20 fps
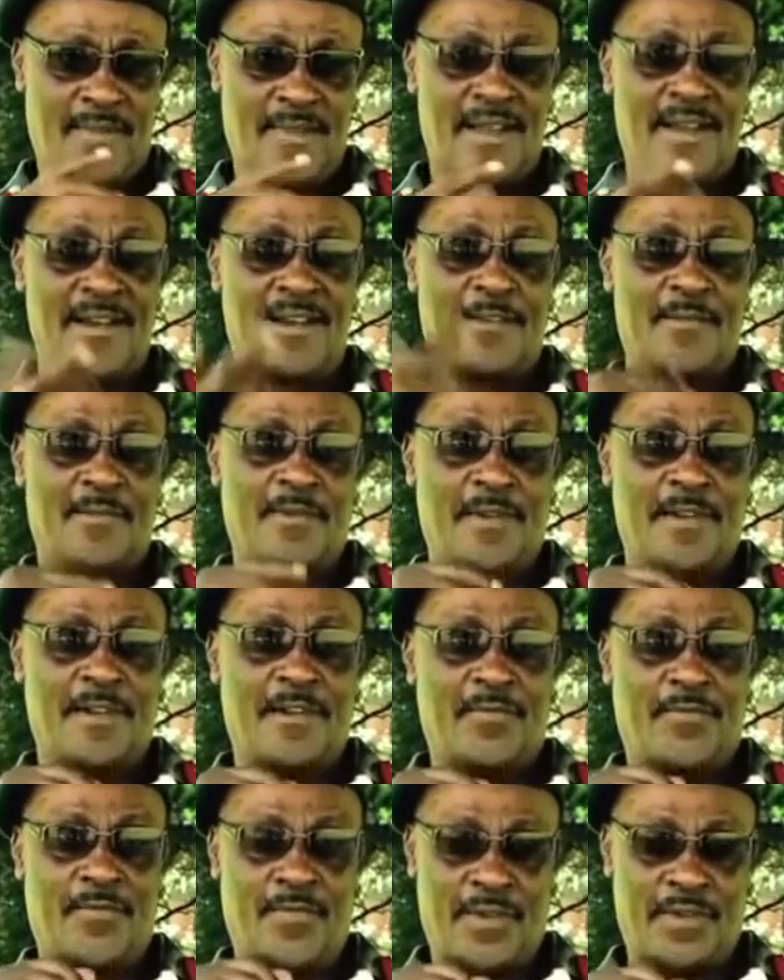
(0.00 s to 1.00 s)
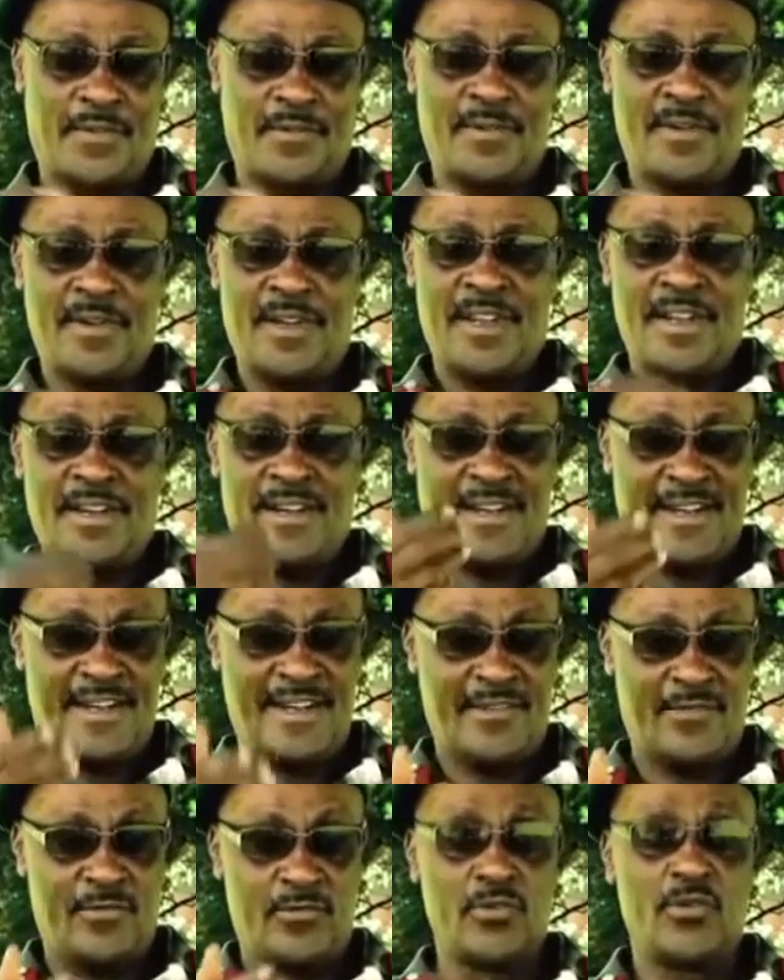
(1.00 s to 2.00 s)
and I feel the
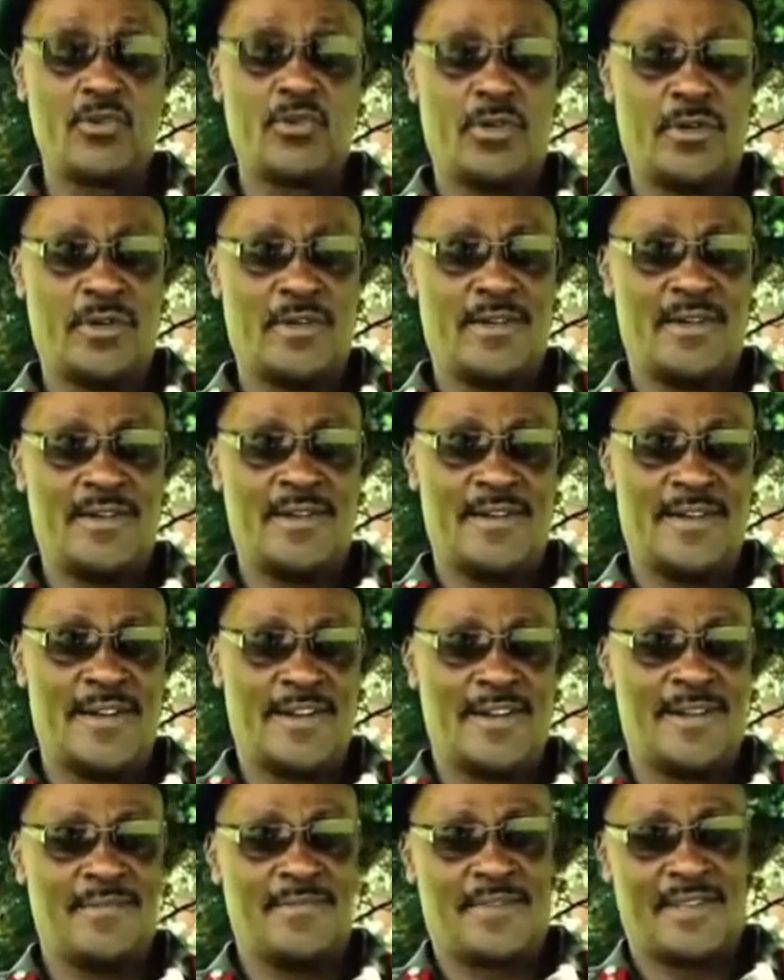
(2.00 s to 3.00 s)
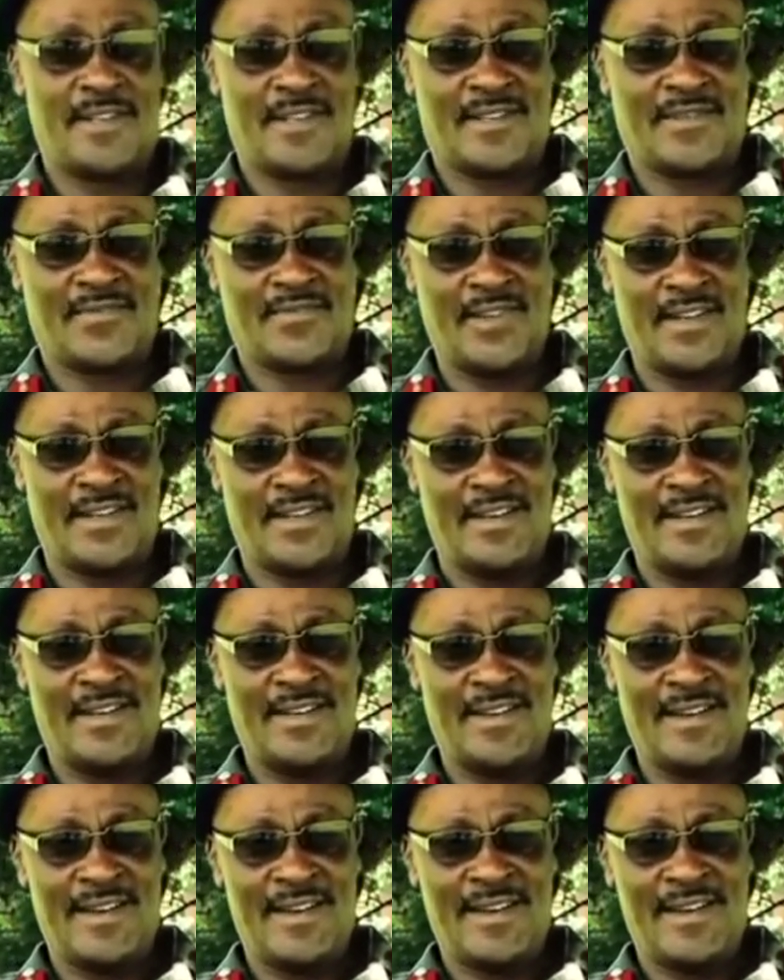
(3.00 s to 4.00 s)
delusion that I'm satisfied.
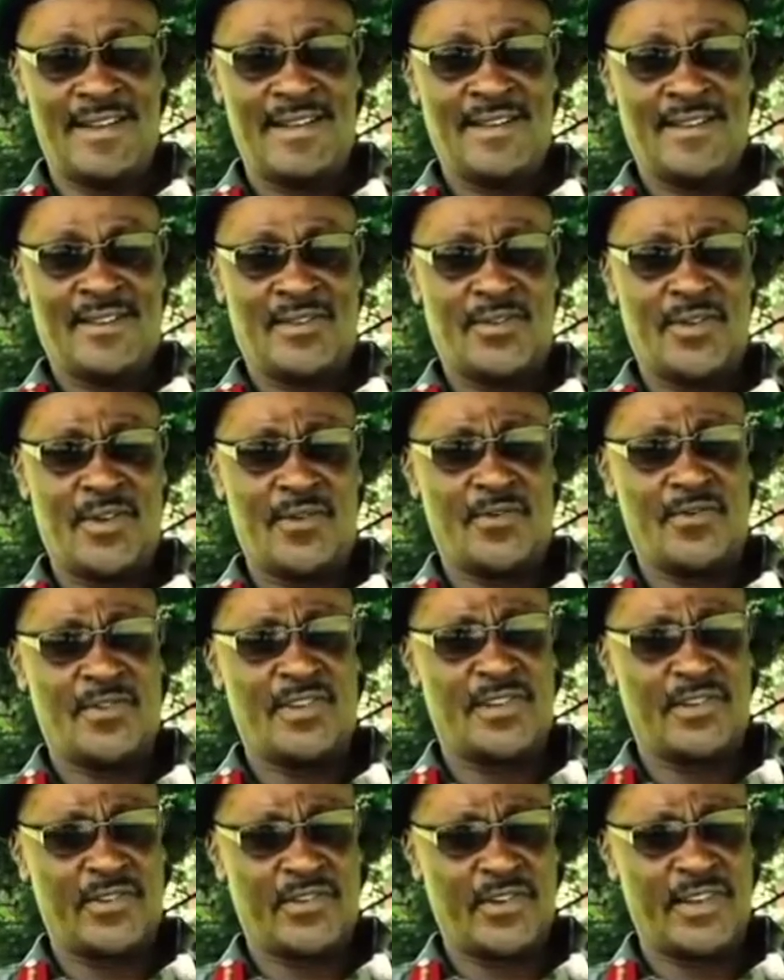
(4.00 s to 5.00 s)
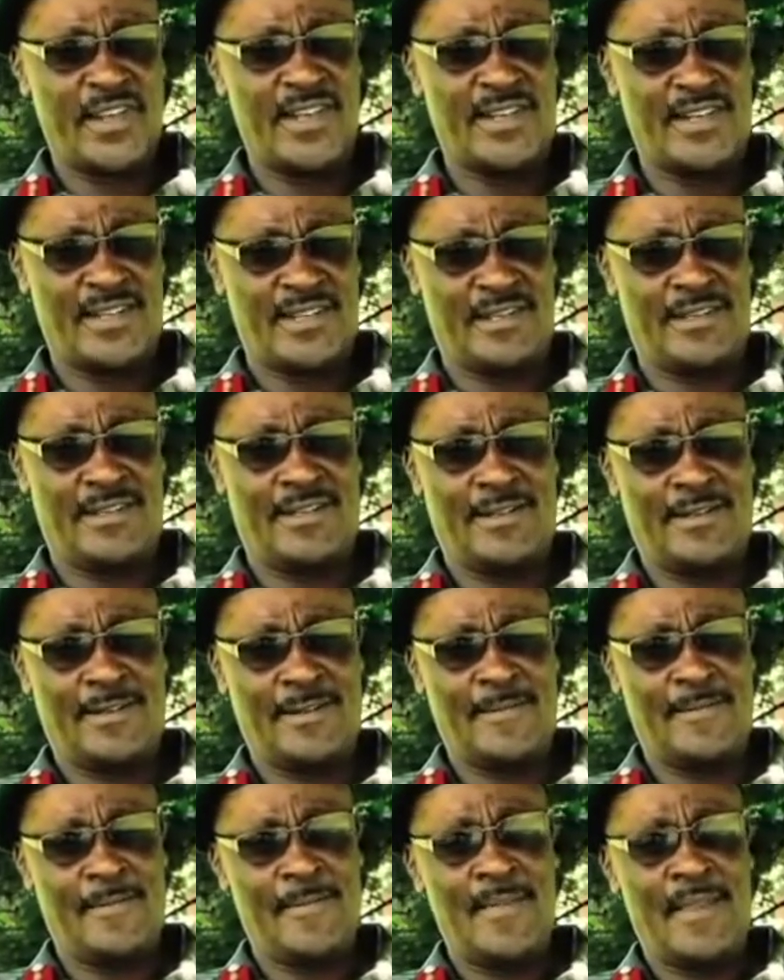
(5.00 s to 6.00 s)
So I was deteriorating.
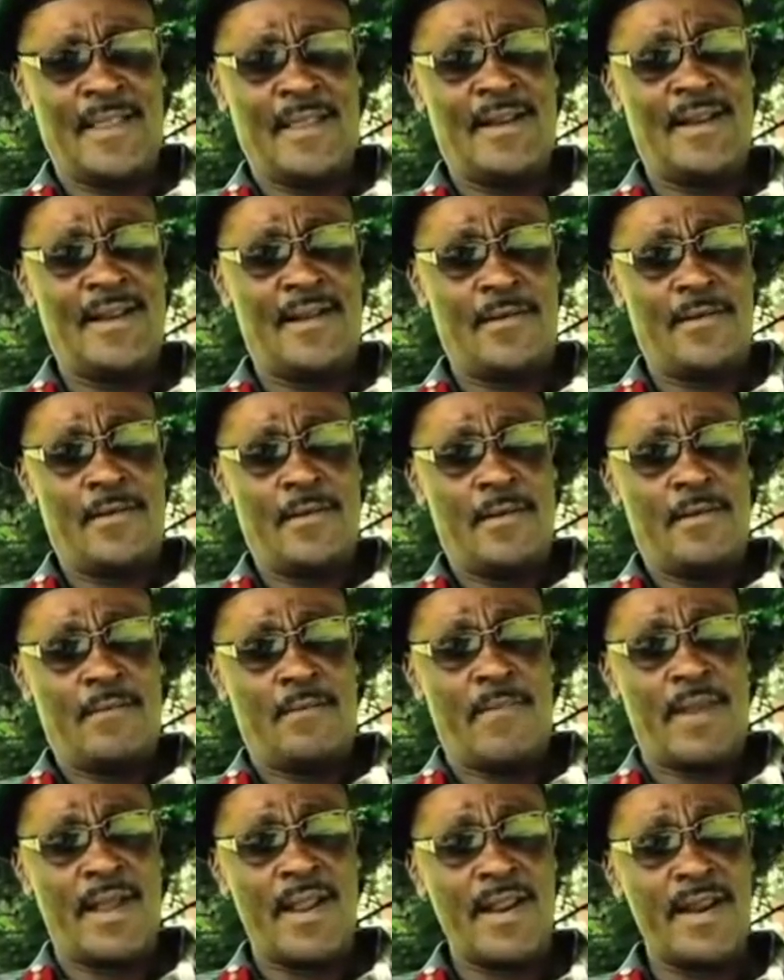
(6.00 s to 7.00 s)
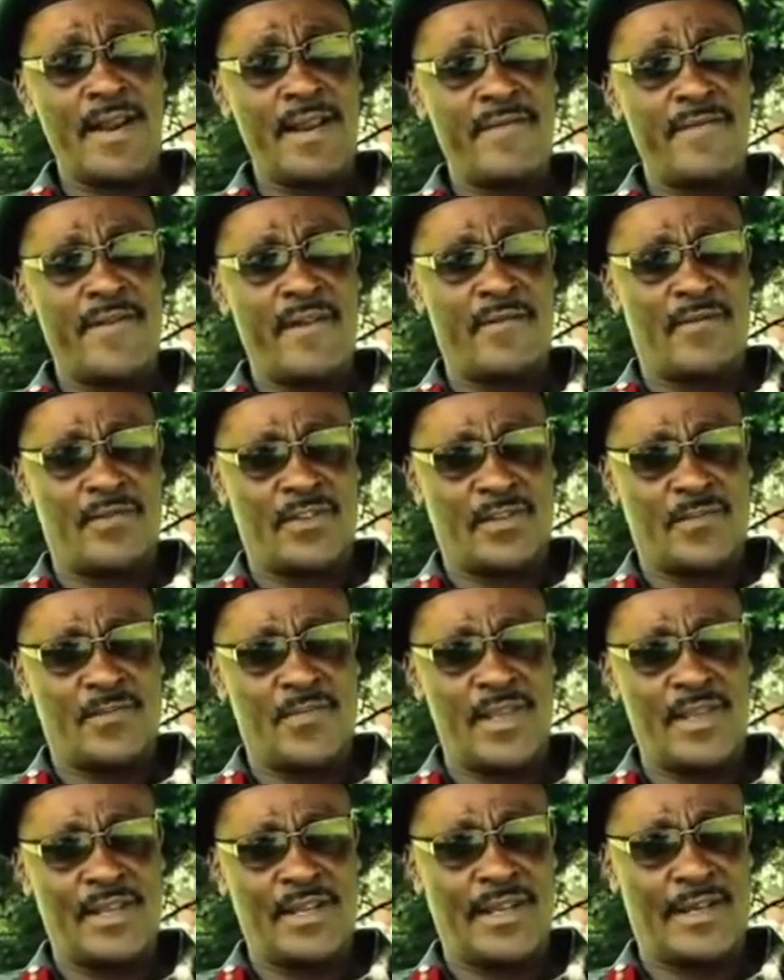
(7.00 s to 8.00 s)
Now, my liver was
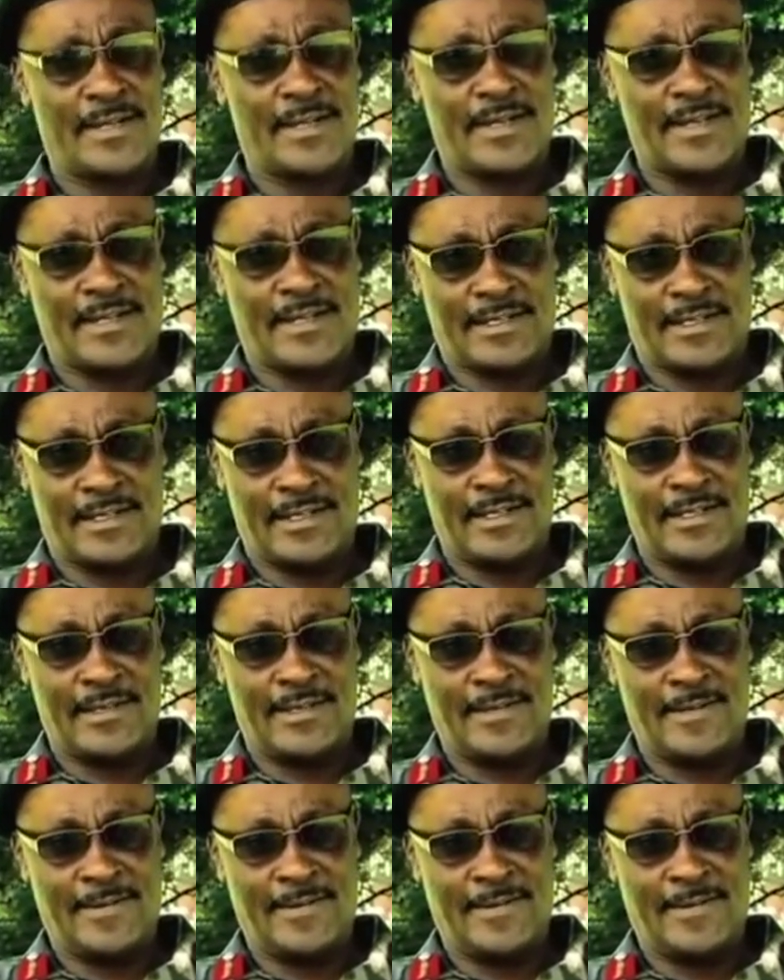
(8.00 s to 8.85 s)
being attacked.